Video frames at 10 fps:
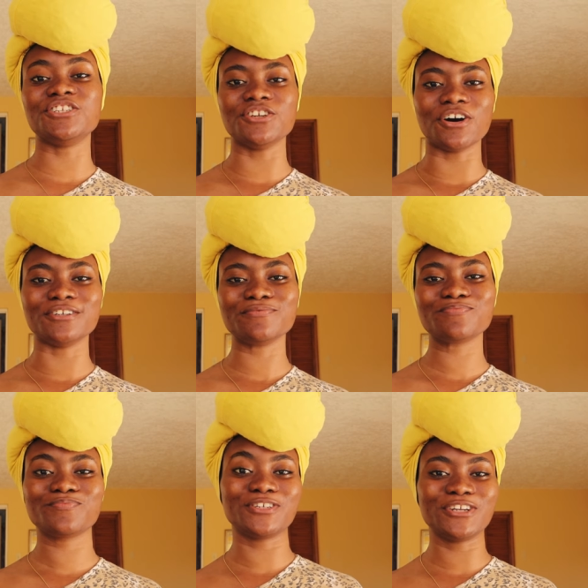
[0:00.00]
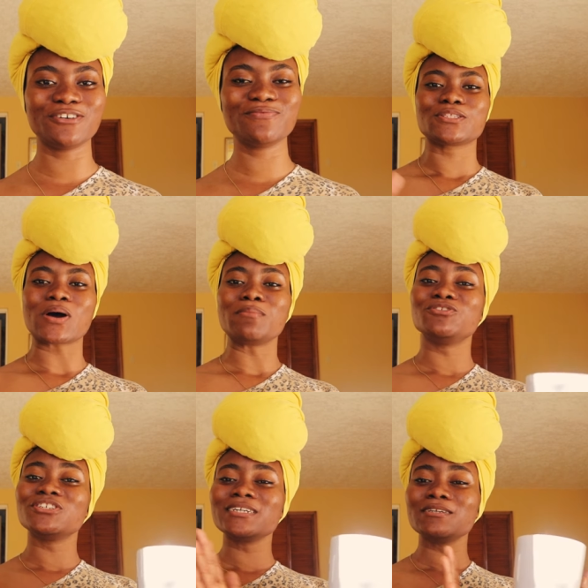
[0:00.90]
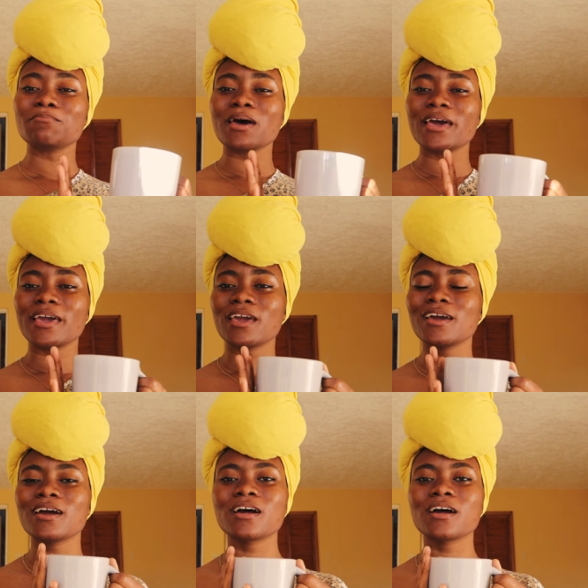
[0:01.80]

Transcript: done you know so I'm drinking my